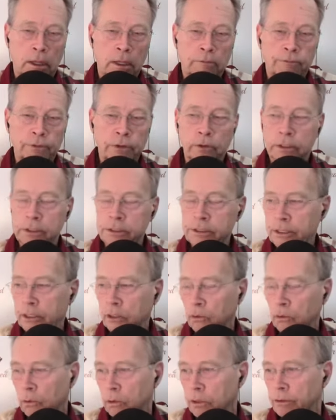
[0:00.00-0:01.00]
if you can
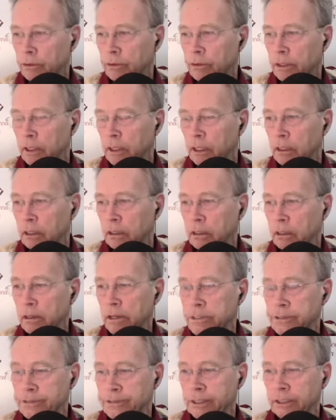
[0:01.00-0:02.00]
deal with uh,
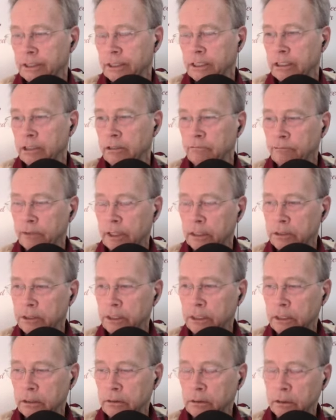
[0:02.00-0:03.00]
constantly
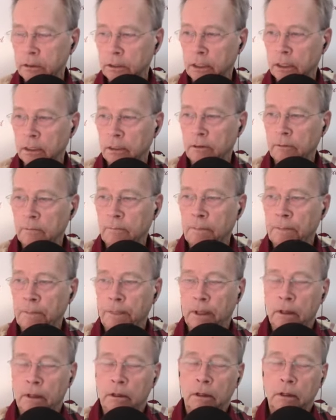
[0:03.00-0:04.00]
evicting Um,
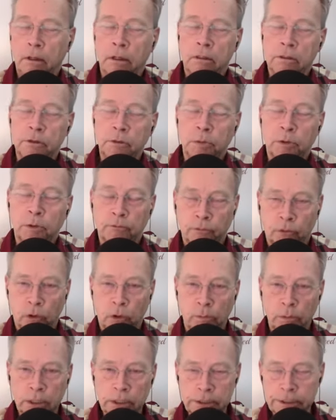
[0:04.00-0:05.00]

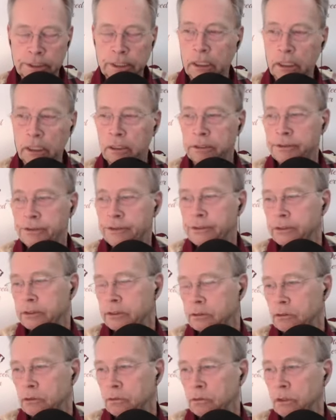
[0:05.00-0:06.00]
underperforming
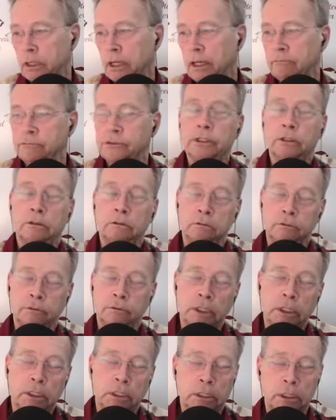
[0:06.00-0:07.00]
tenants who have
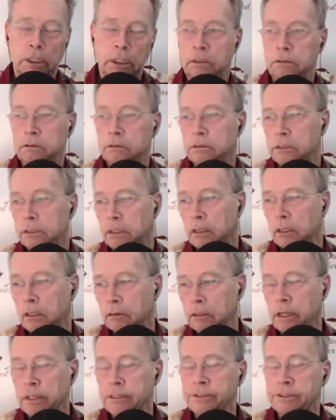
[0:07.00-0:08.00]
children and yeah.
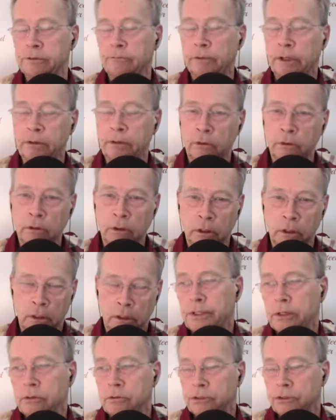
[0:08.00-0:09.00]
all kinds of other
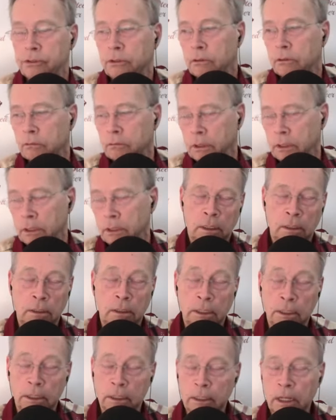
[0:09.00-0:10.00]
social
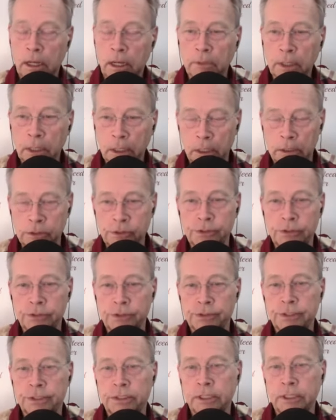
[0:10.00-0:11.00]
and economic
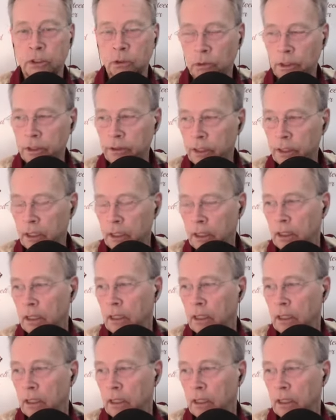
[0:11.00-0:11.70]
issues to deal with.